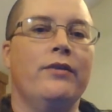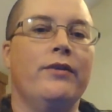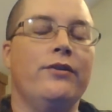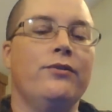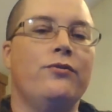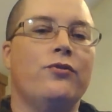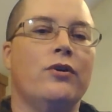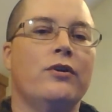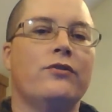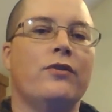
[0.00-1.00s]
they do
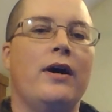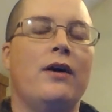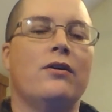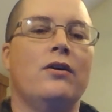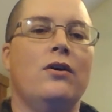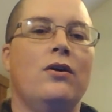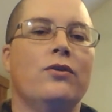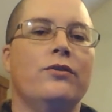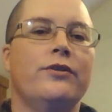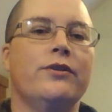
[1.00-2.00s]
drugs or
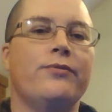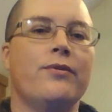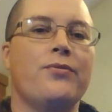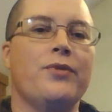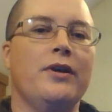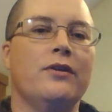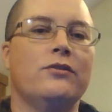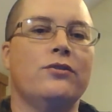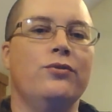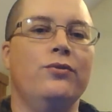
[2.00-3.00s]
alcohol or different
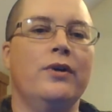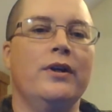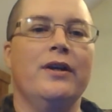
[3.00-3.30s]
things to